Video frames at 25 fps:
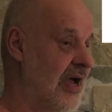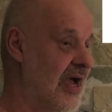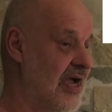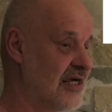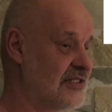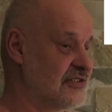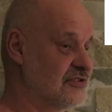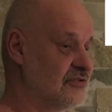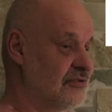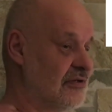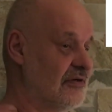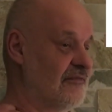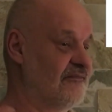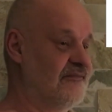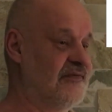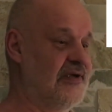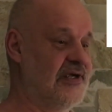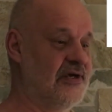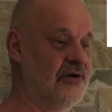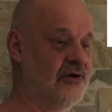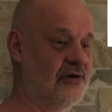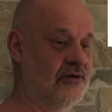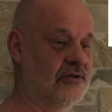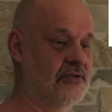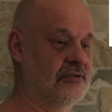actual
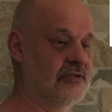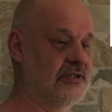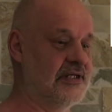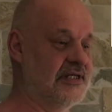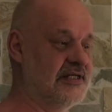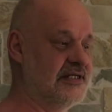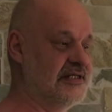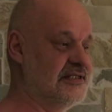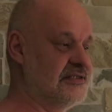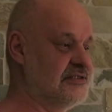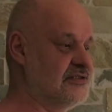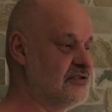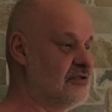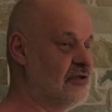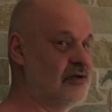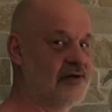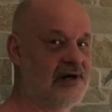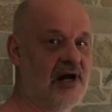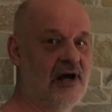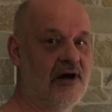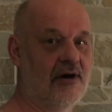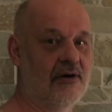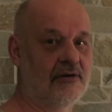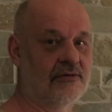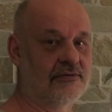figure is
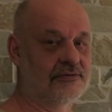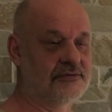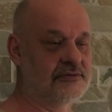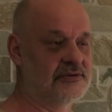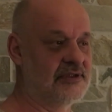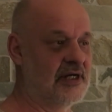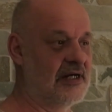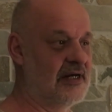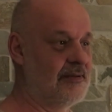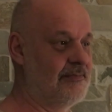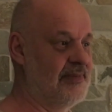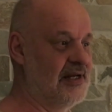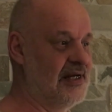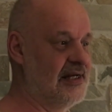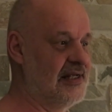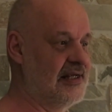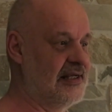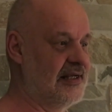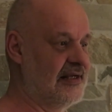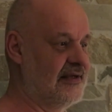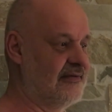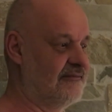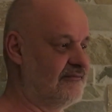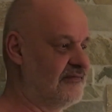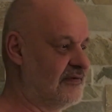around, I
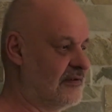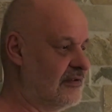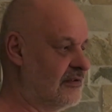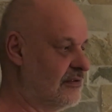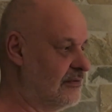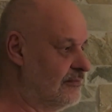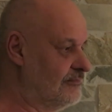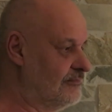believe,